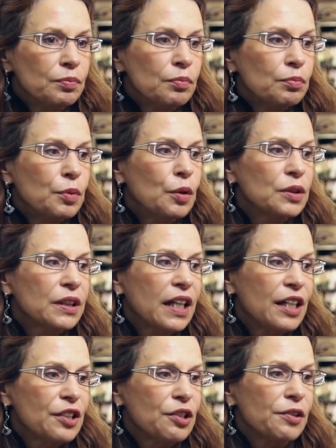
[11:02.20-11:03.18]
both
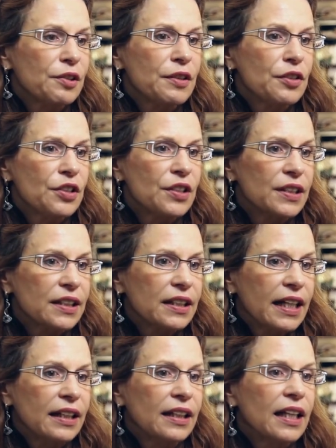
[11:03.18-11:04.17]
cultural traditions
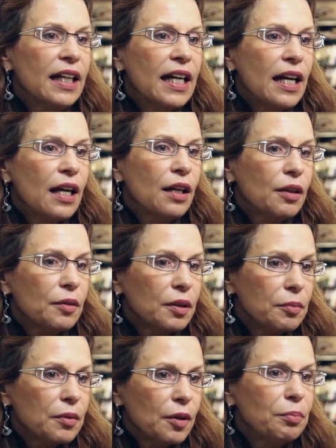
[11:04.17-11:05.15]
can
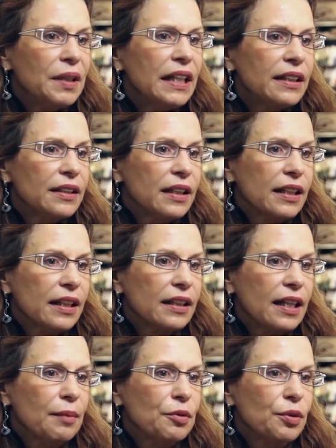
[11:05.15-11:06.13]
compete and can
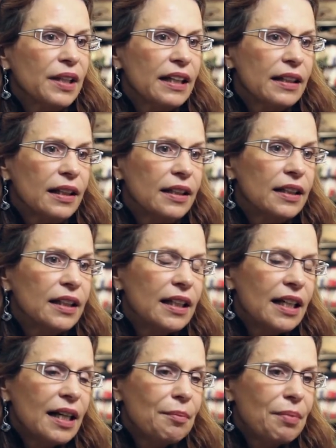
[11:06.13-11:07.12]
come together.
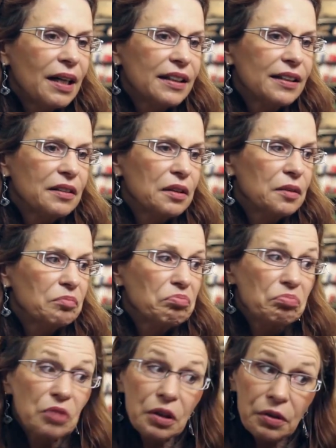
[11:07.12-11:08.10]
But
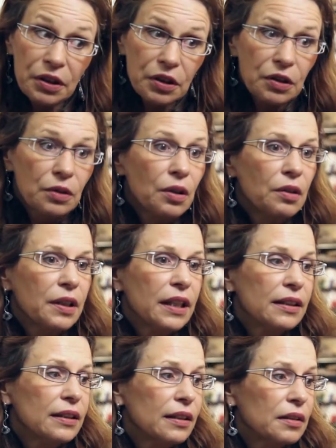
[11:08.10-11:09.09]
the Christian
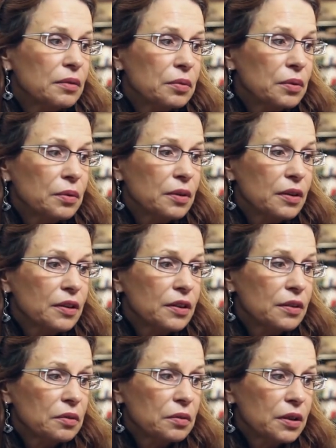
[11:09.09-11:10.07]
Orient, the
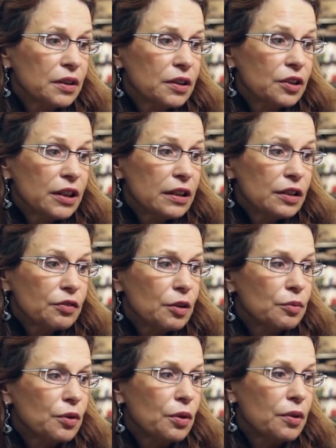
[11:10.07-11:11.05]
Christians from
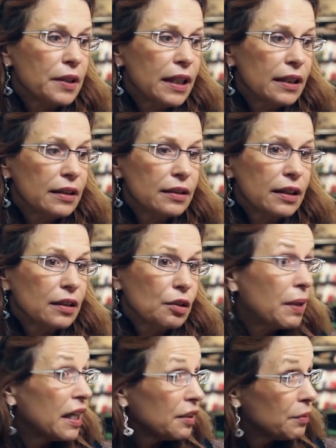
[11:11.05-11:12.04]
the Orient, that
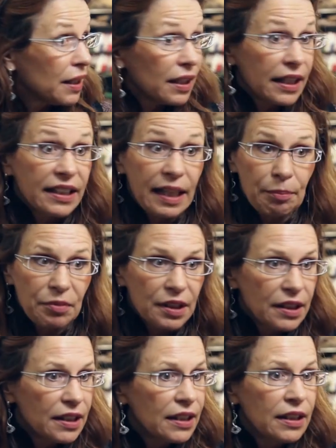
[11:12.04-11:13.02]
quite well adapted
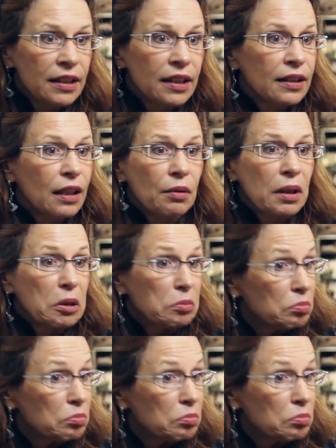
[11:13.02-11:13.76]
here in our